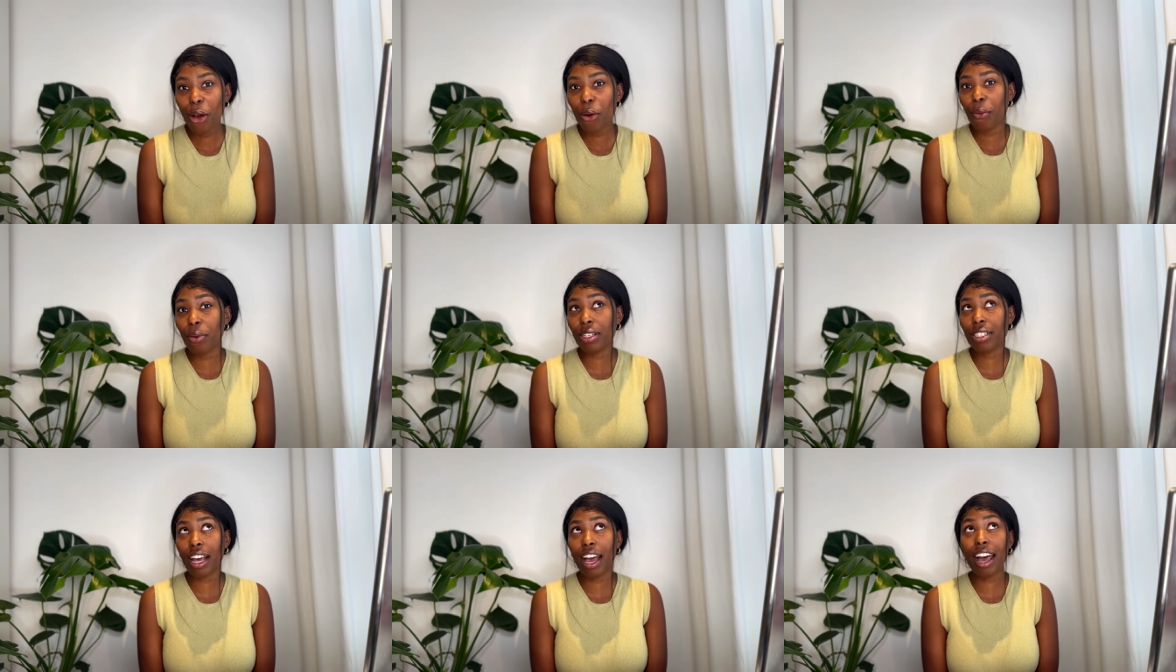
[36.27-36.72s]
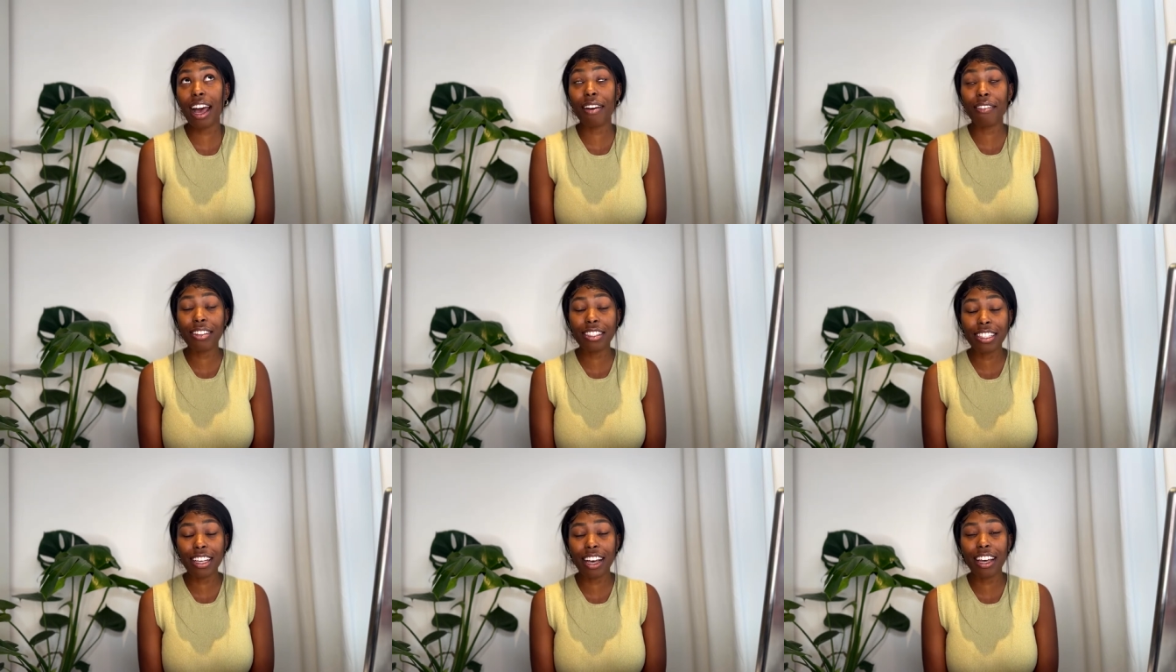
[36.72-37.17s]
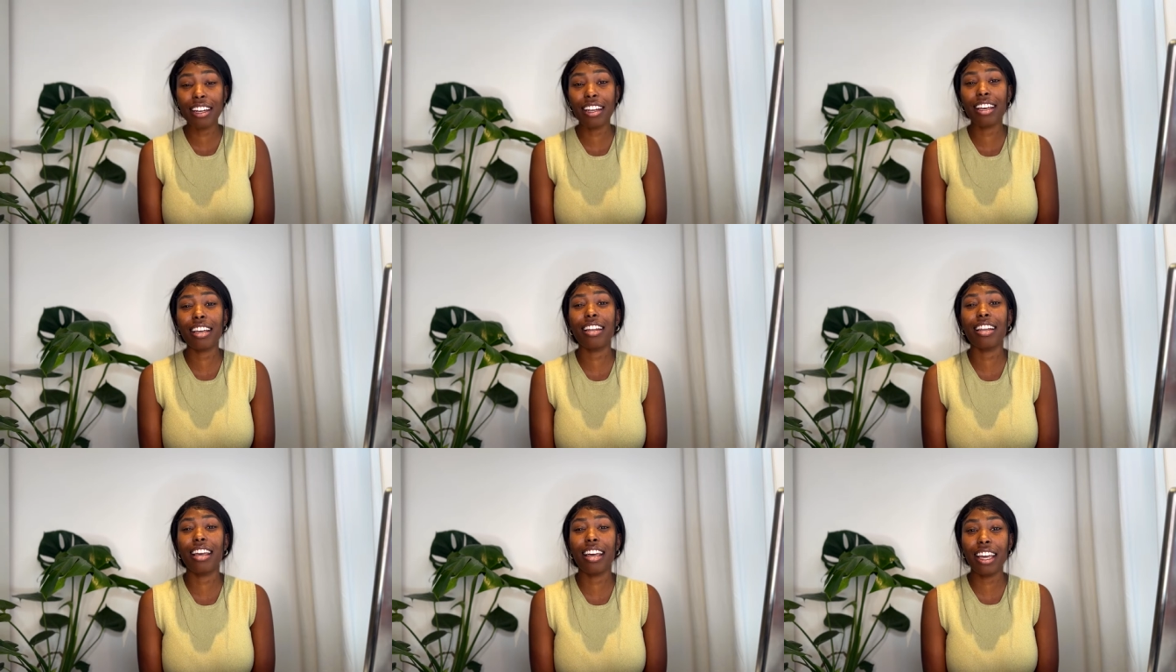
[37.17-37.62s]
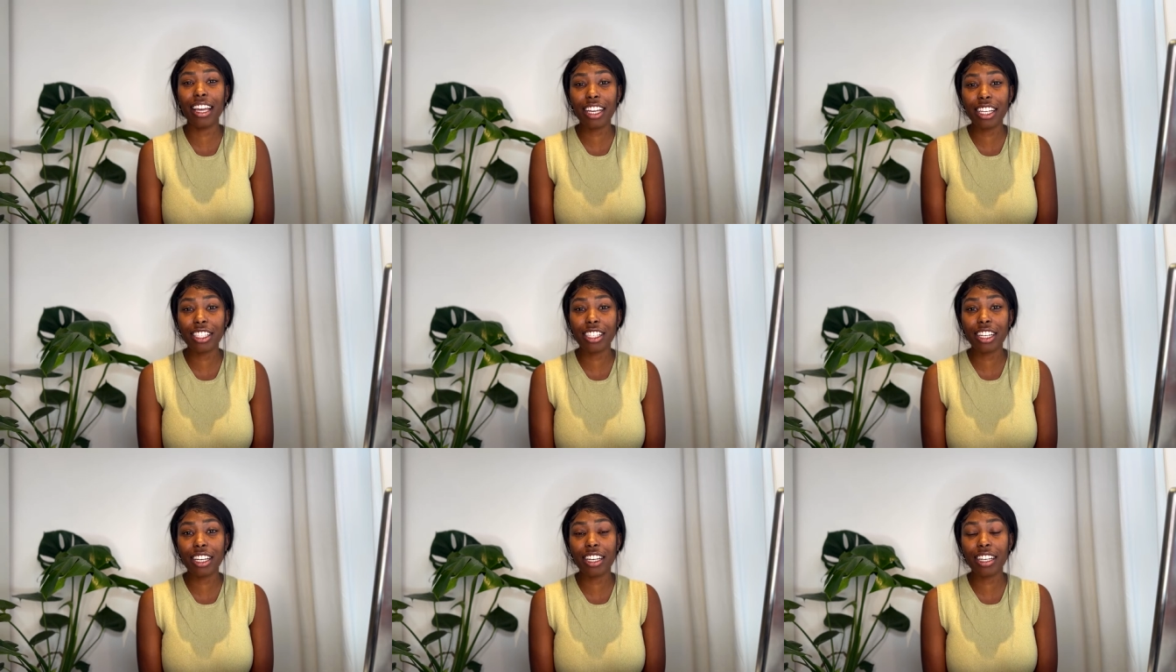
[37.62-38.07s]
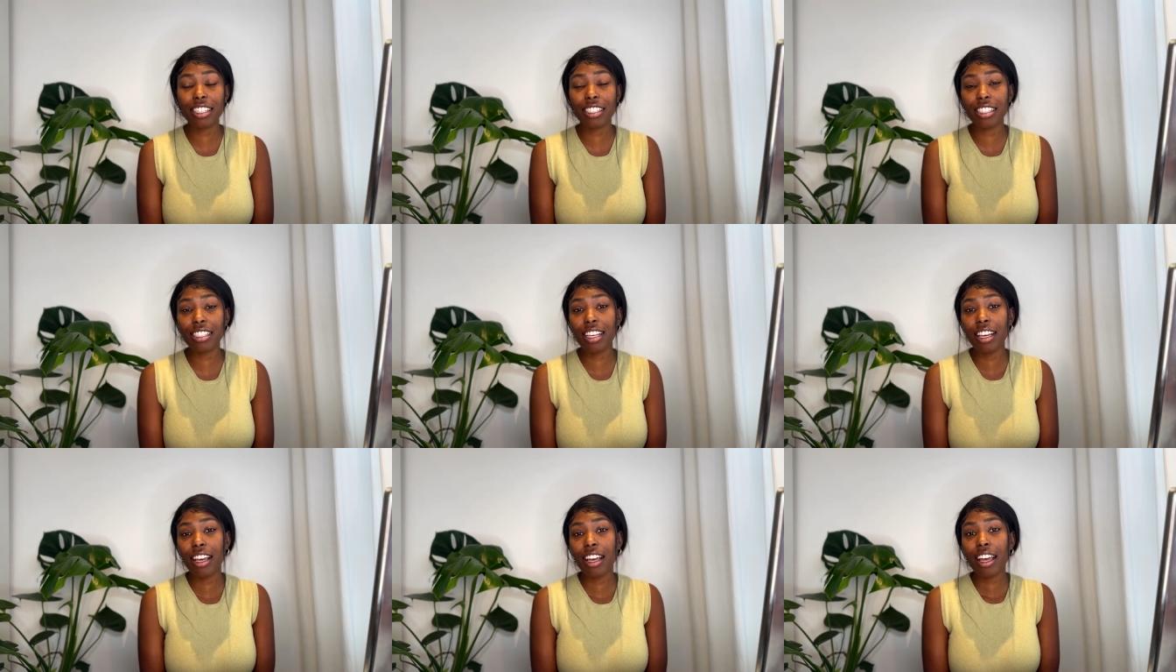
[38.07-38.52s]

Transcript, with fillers: which I haven't done in ages,